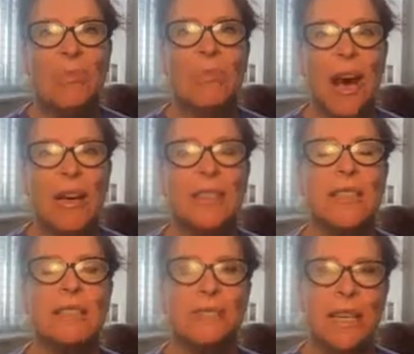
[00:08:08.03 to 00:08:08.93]
But
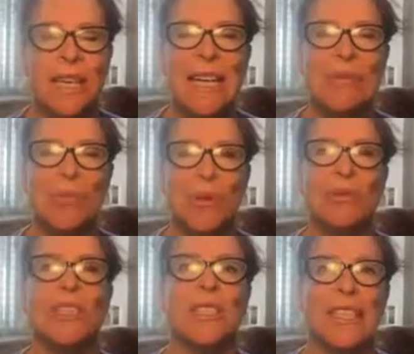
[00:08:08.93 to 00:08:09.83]
really
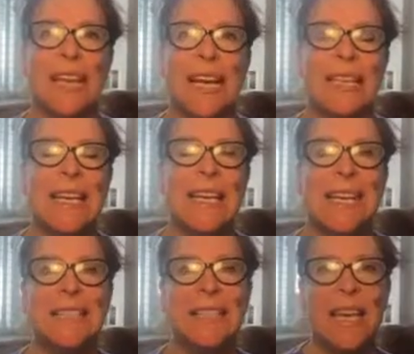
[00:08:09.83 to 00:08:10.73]
important, again,
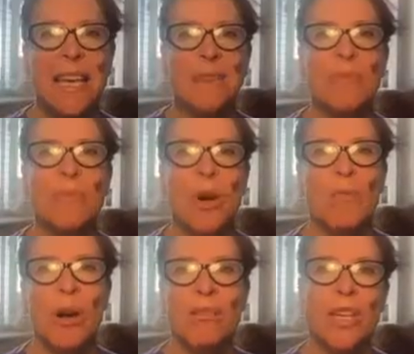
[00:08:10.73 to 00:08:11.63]
is keep
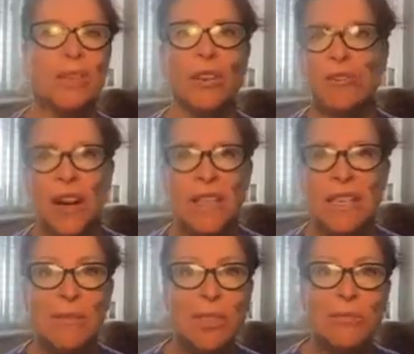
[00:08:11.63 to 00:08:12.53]
mobile. Don't go
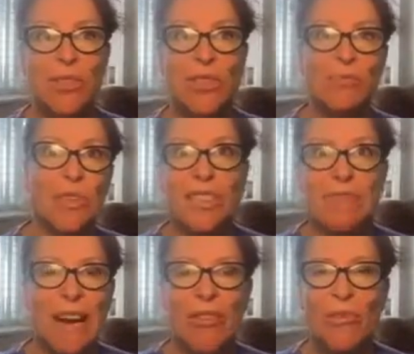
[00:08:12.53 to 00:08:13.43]
crazy. We don't want you
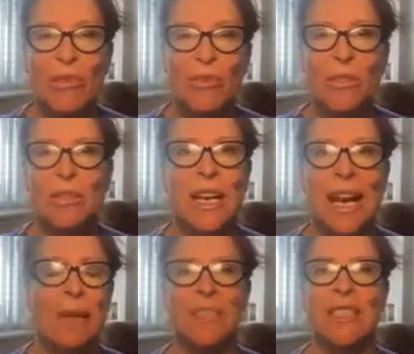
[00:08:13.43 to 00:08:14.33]
sprinting around the ward and
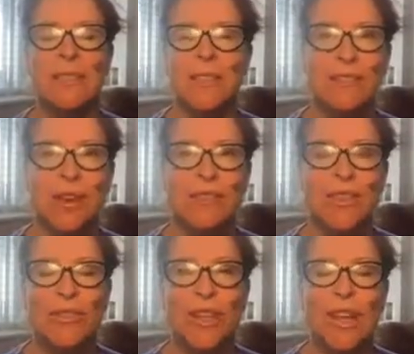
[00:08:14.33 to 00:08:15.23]
collapsing because you're
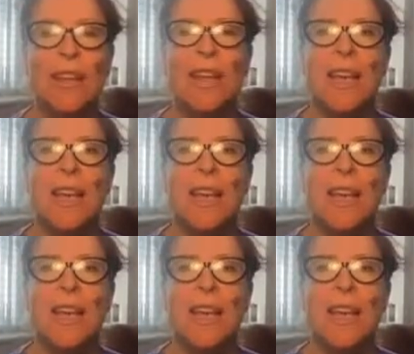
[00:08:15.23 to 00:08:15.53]
overdoing it.